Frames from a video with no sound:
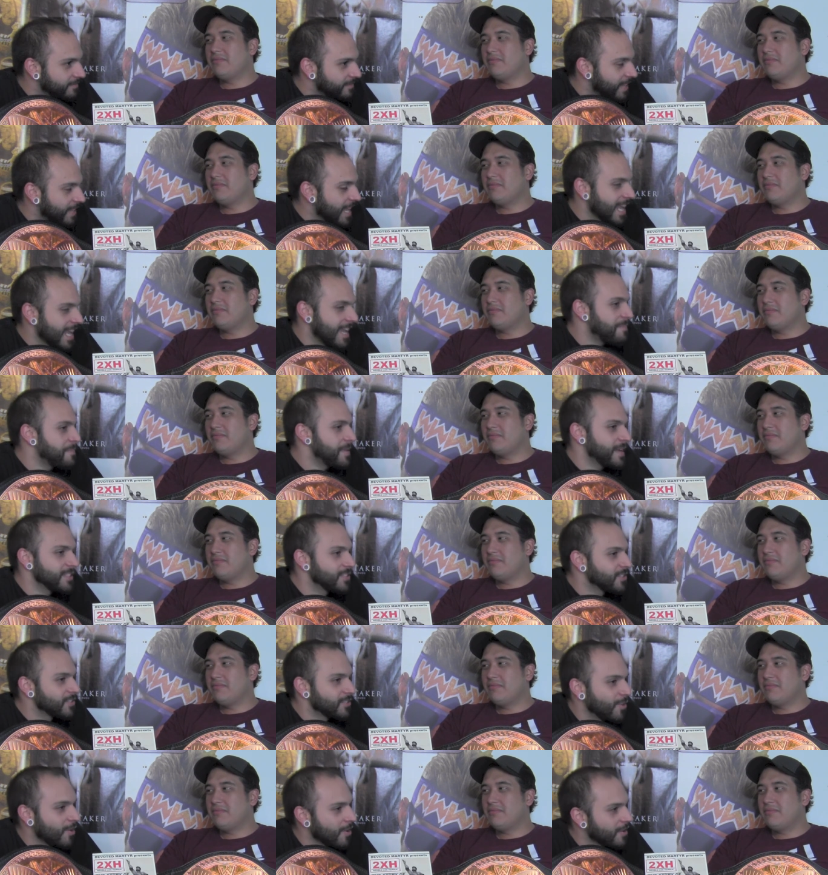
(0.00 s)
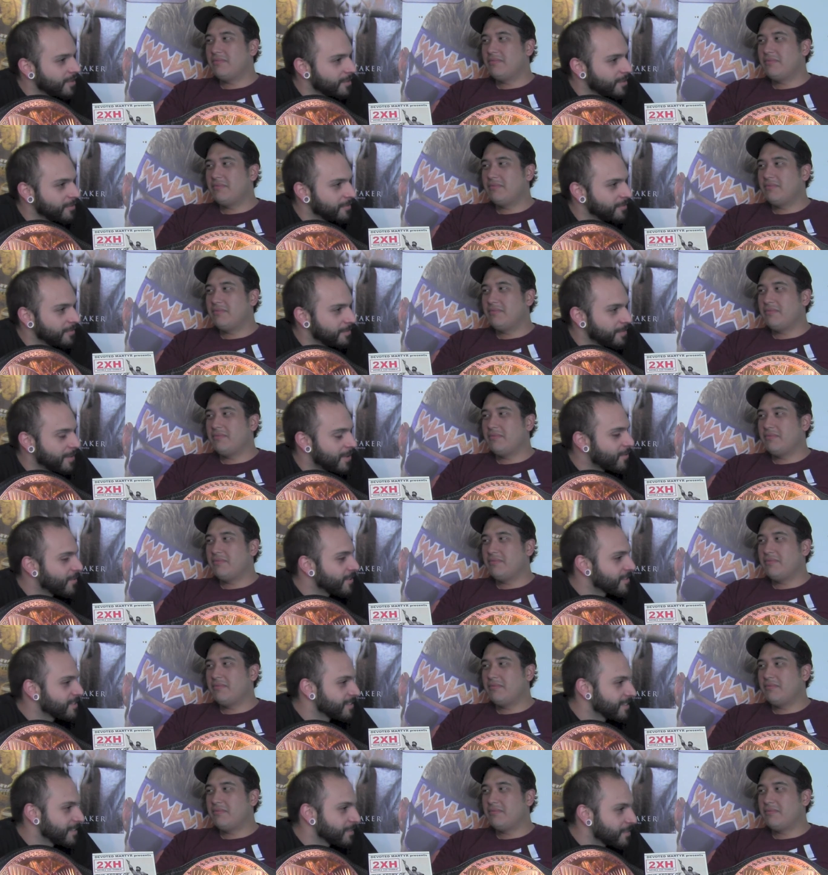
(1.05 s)
Speaker 1: I can't imagine talking about
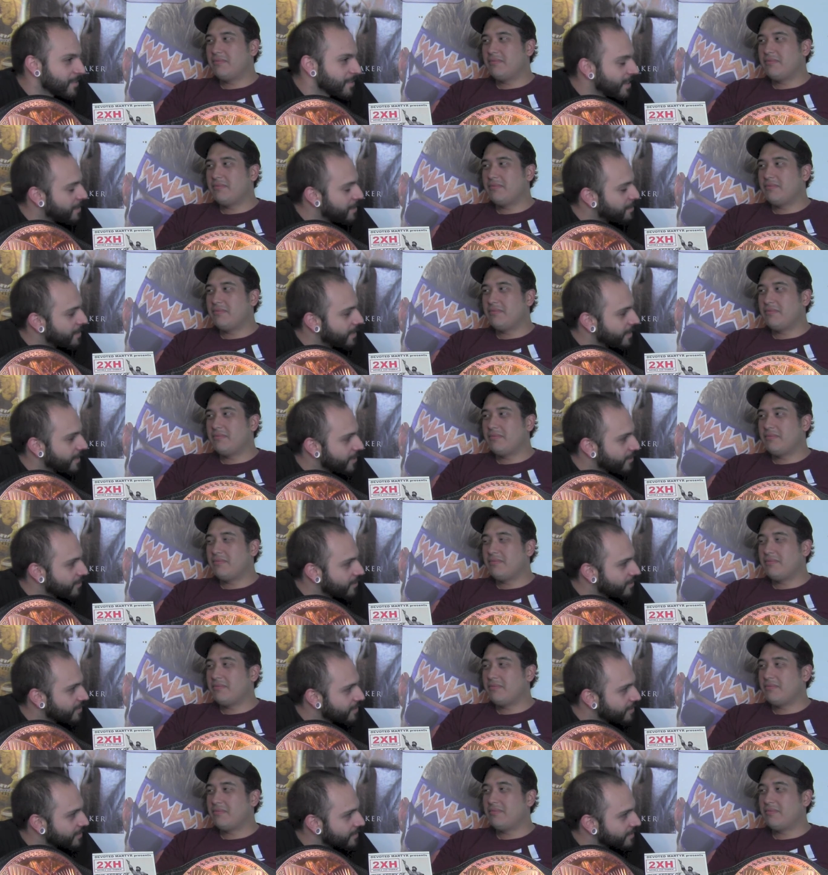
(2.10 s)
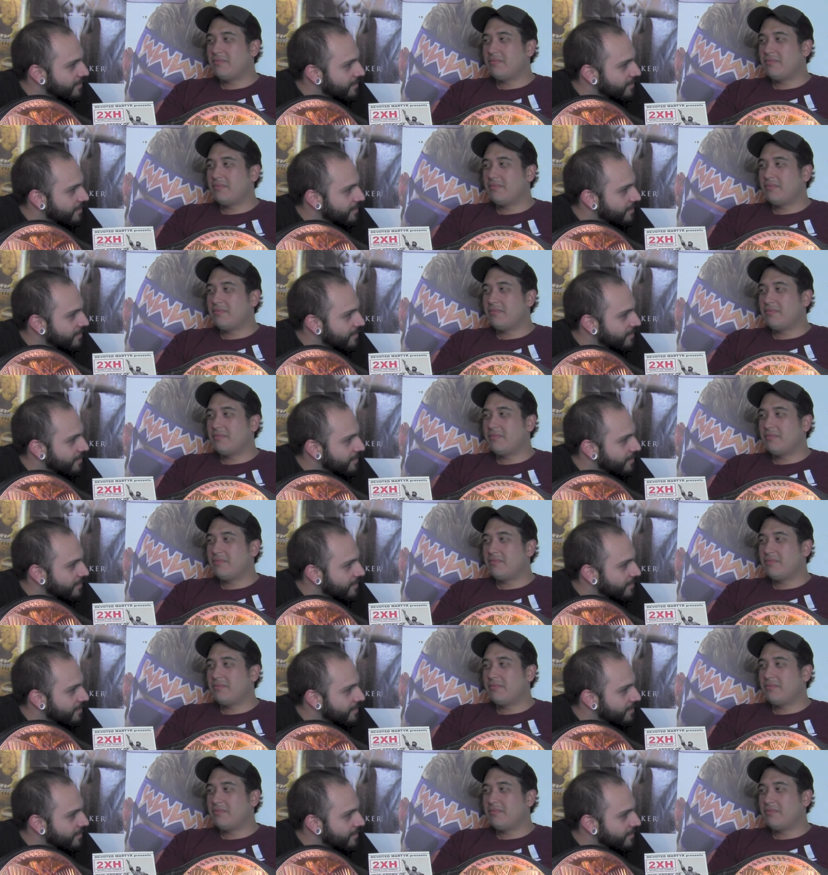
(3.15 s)
wrestling with anybody else.